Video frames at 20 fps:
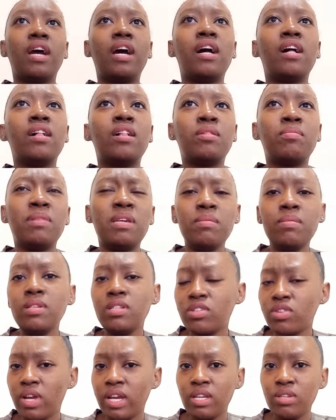I'll maybe
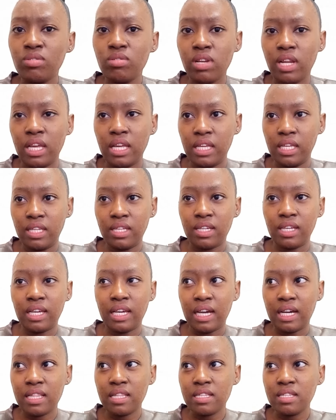try to like
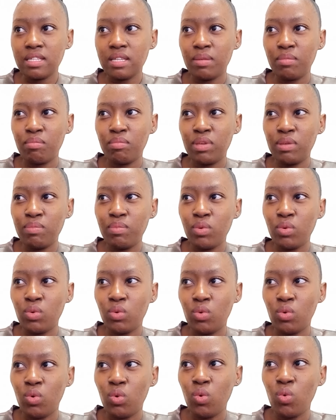gather some
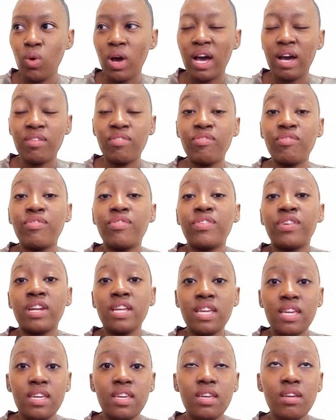people who are
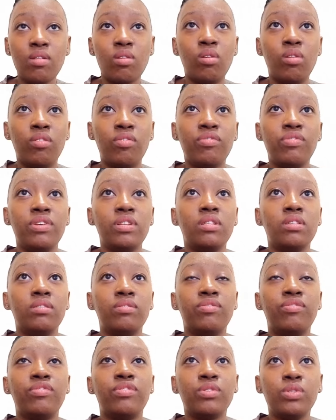free or feel
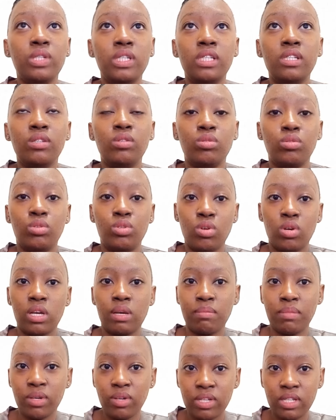free to talk
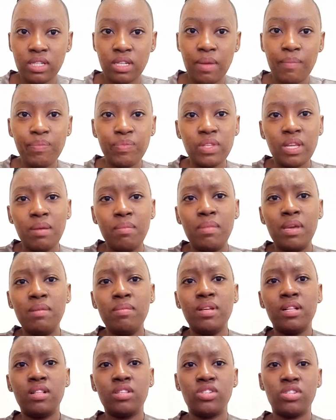about it.
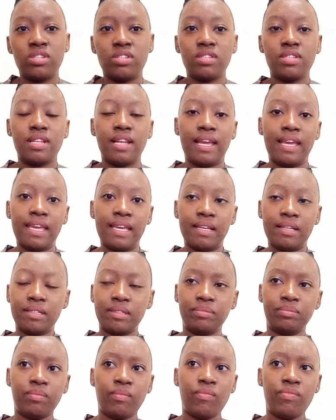Maybe I'll just like
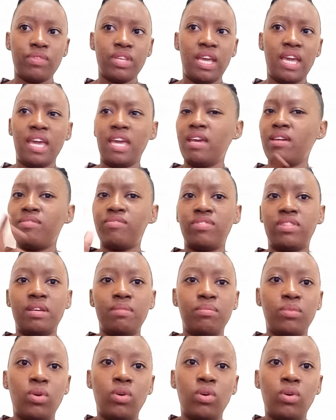have them